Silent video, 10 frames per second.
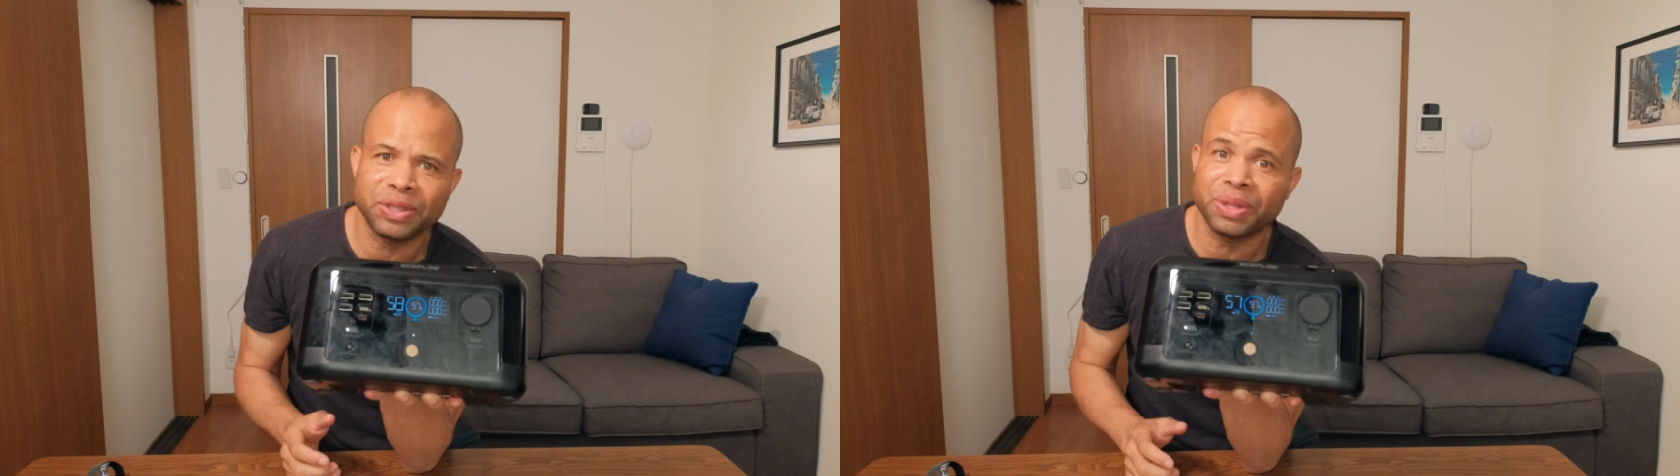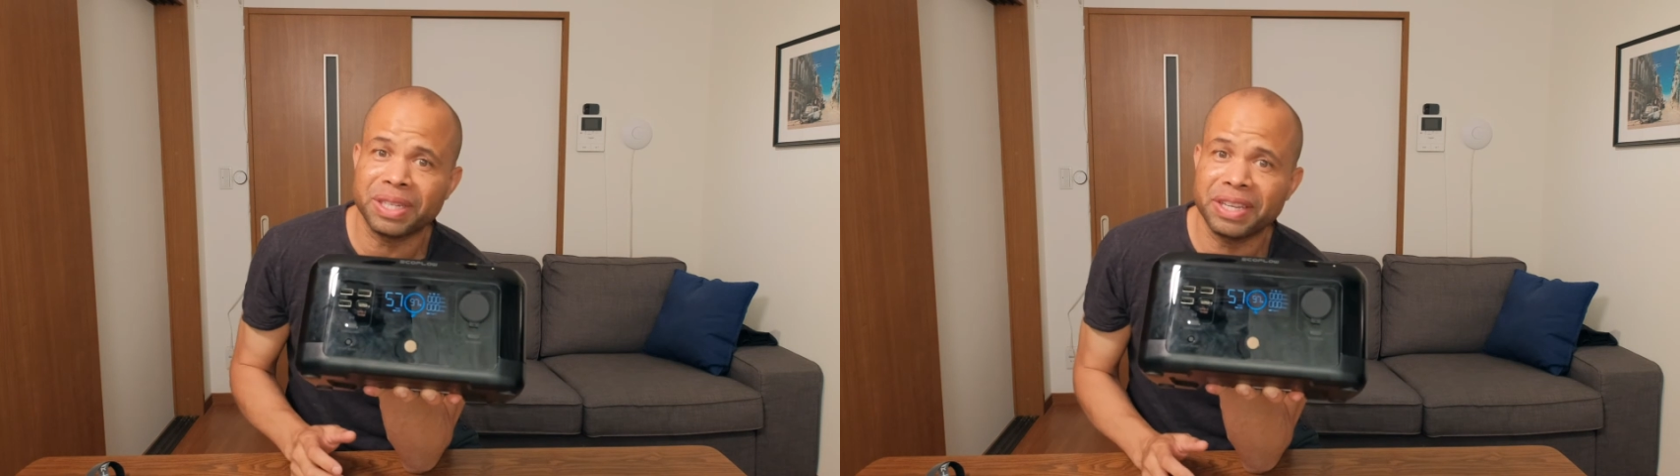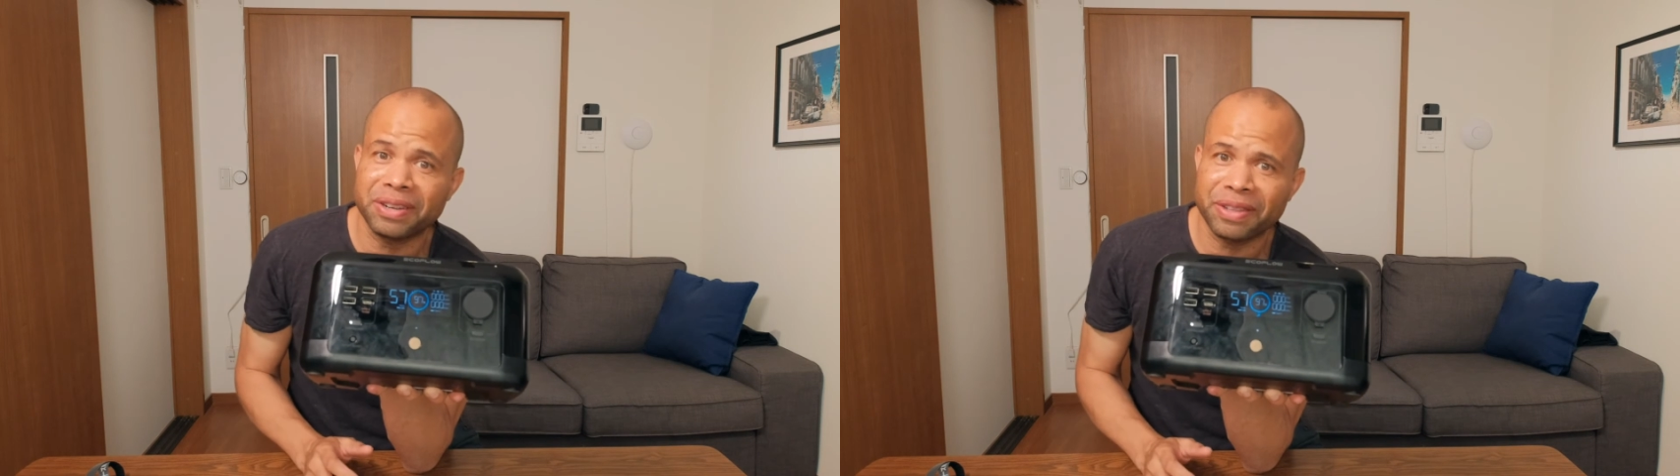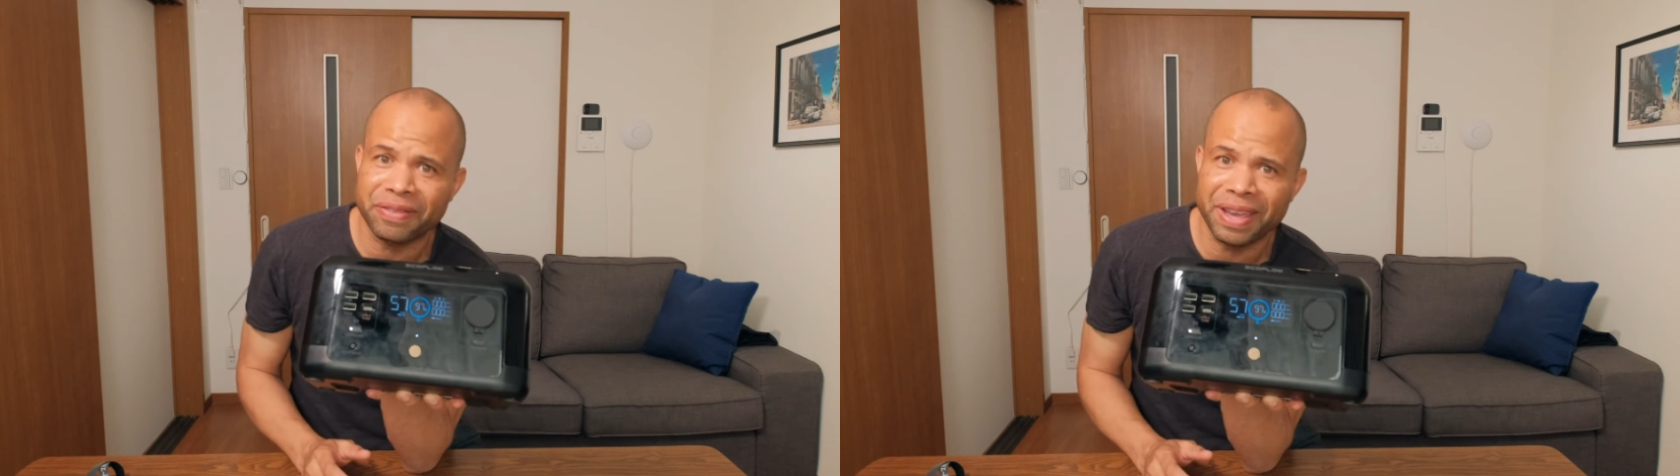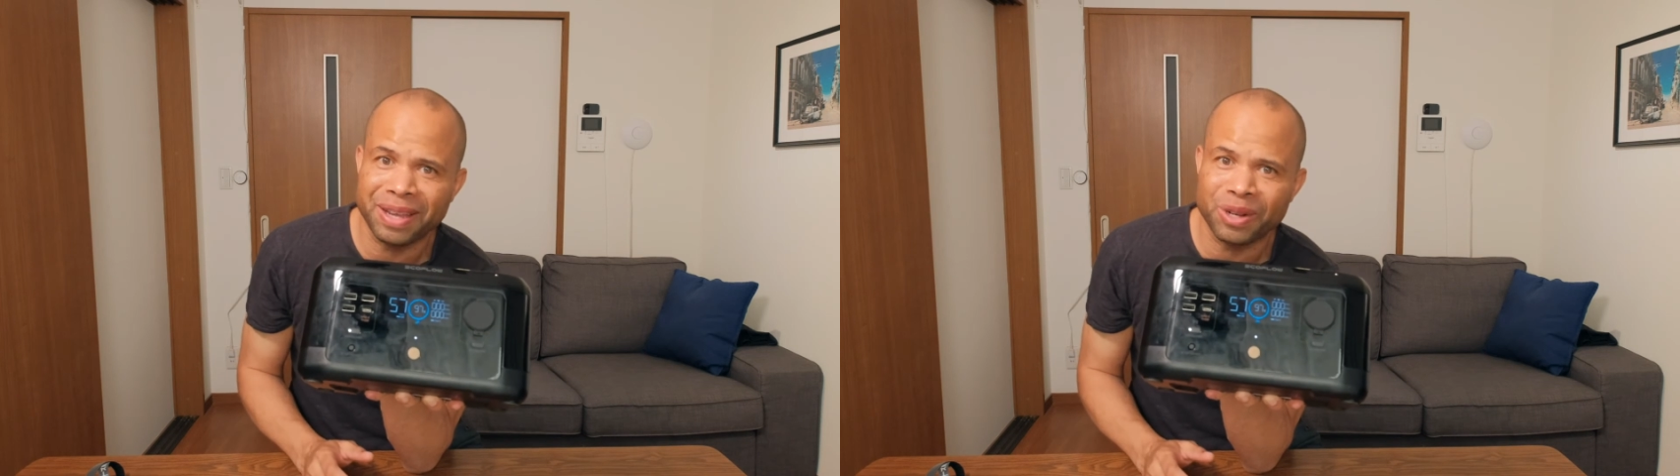you can hear the
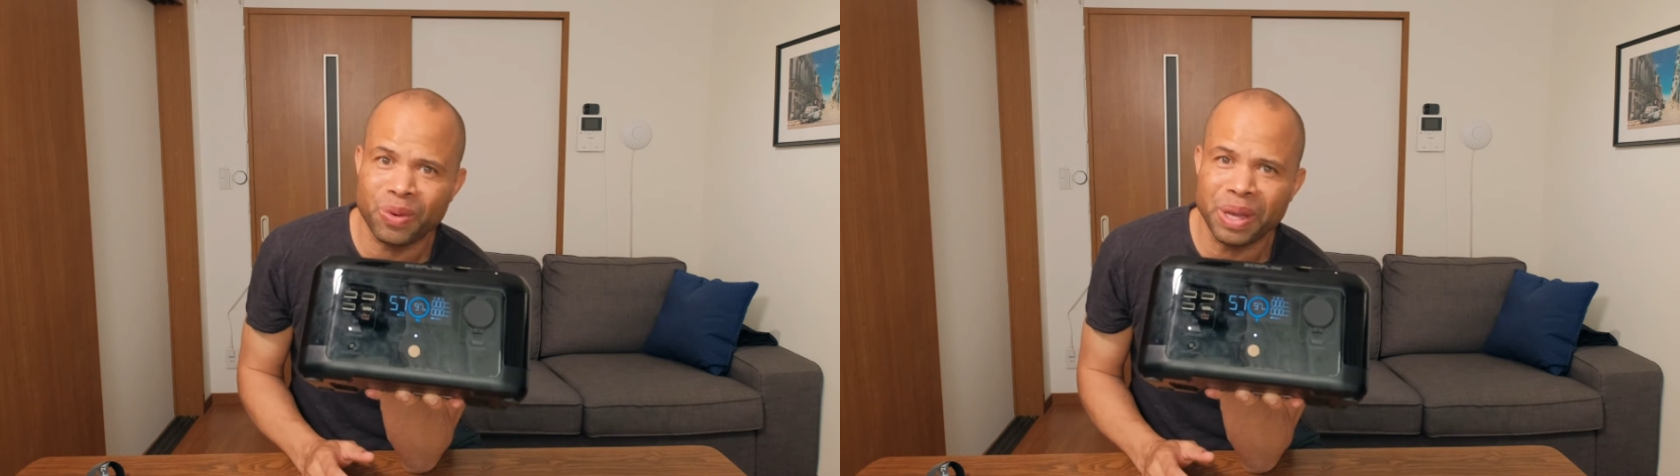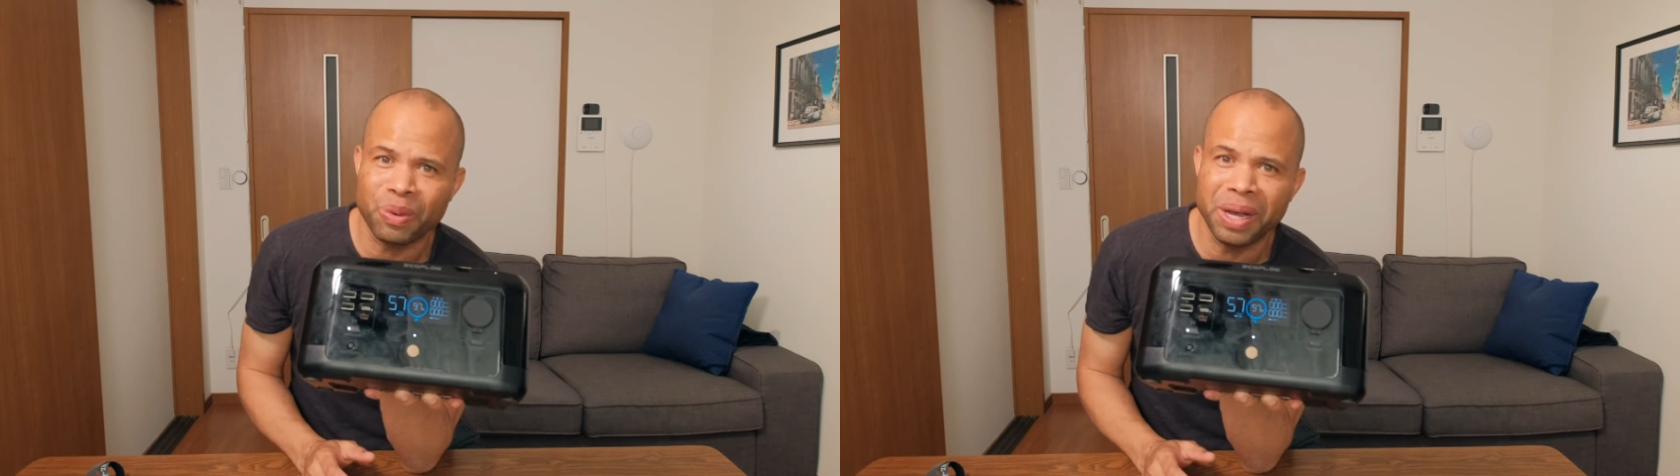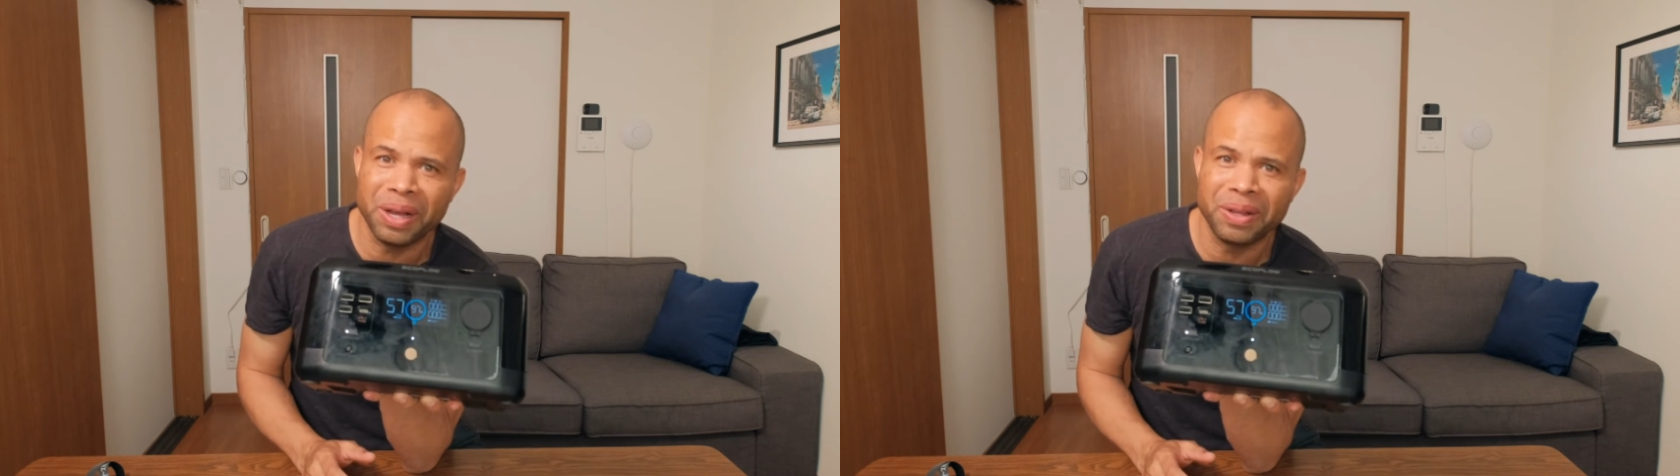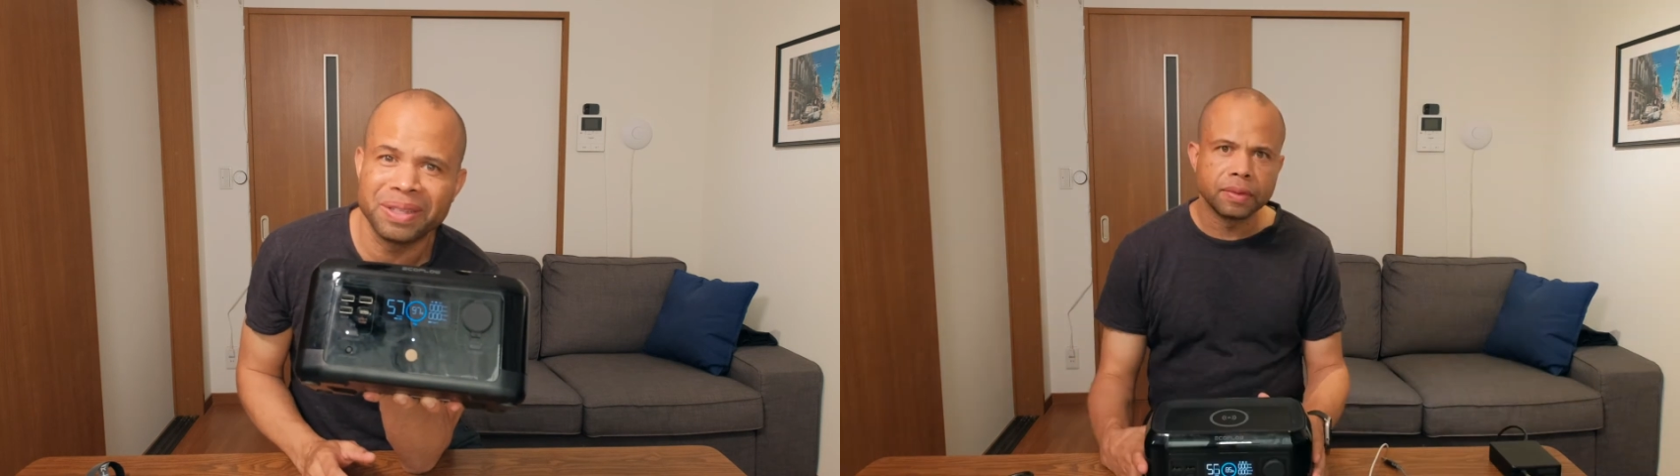fan quite well.